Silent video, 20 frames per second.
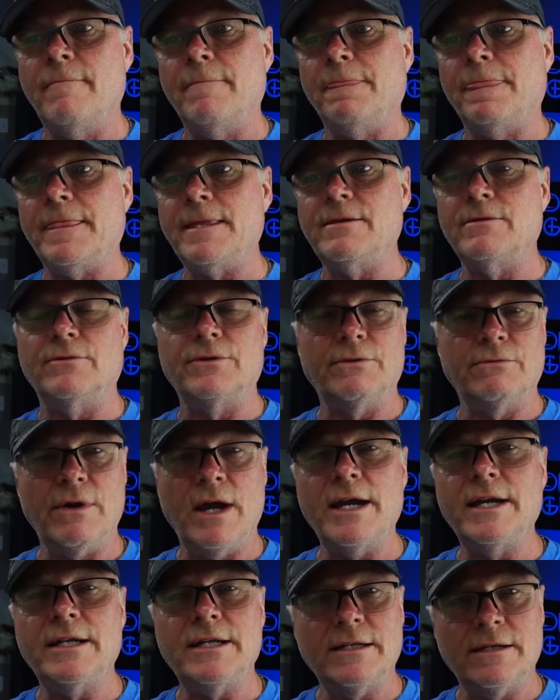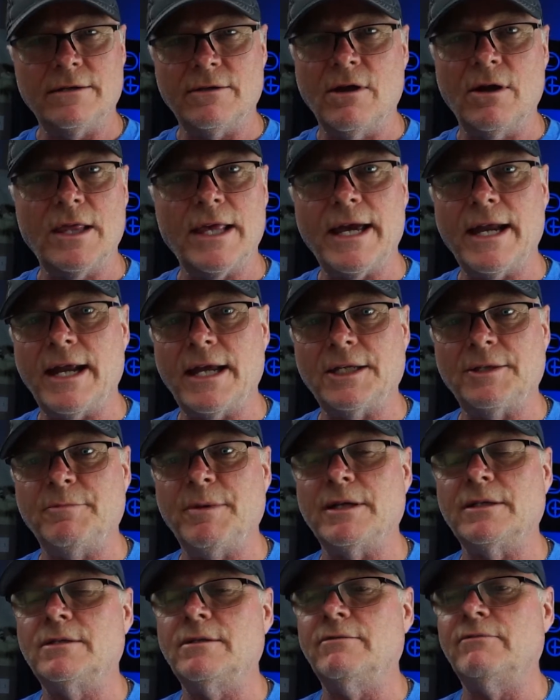The writing and all that
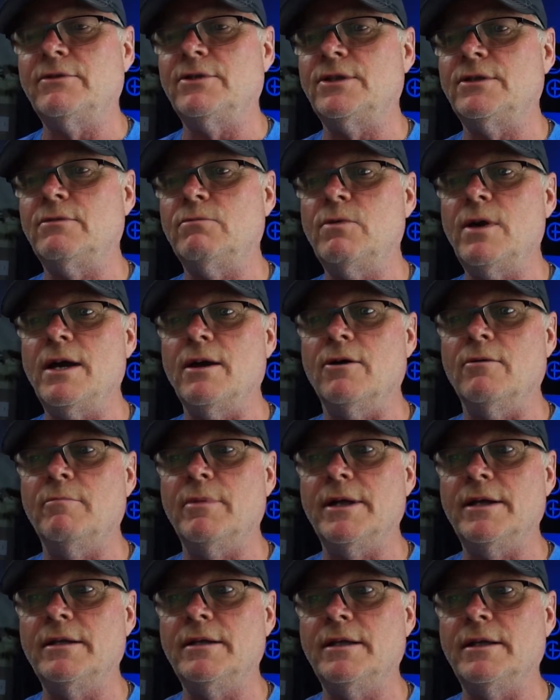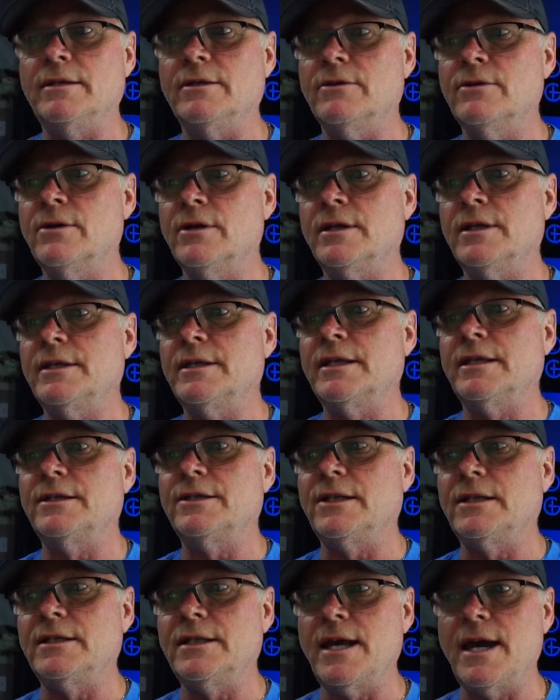aspect of it as well, but in the hook and
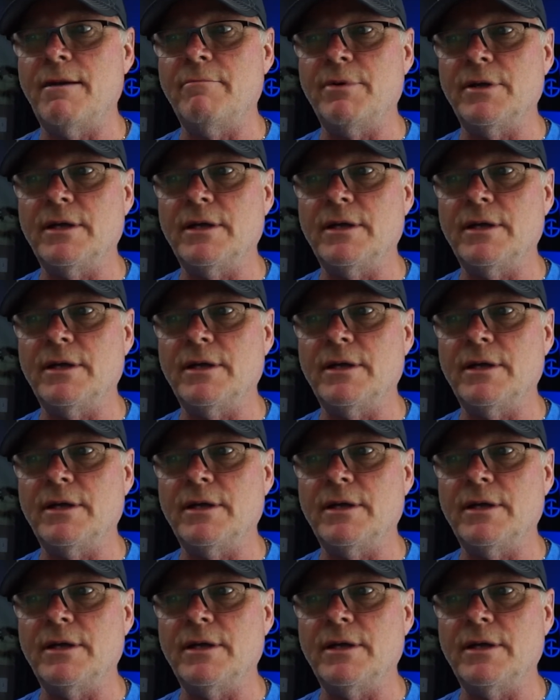things like that.